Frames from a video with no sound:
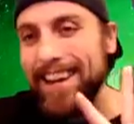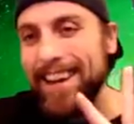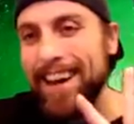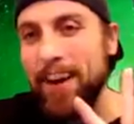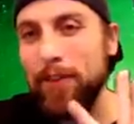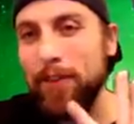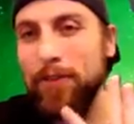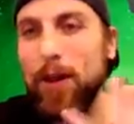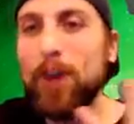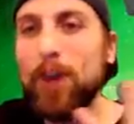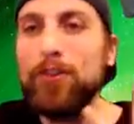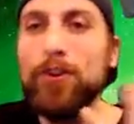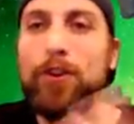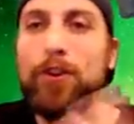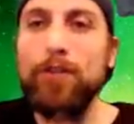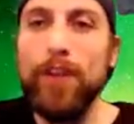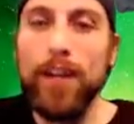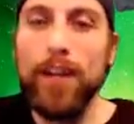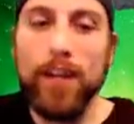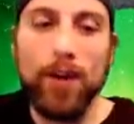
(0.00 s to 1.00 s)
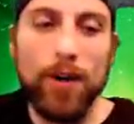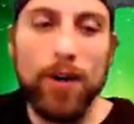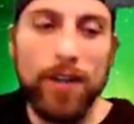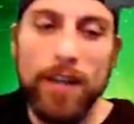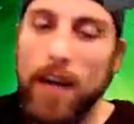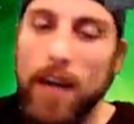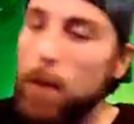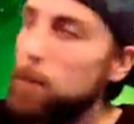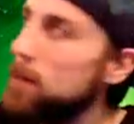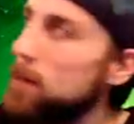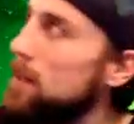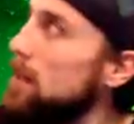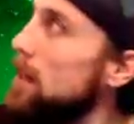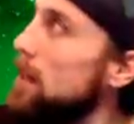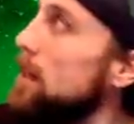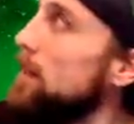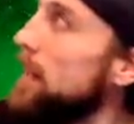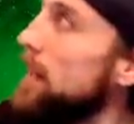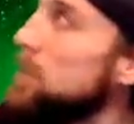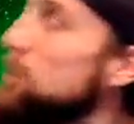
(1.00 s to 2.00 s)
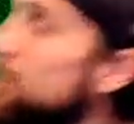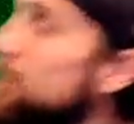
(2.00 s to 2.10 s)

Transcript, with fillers: I'll, I'll do a video on that, but that's what's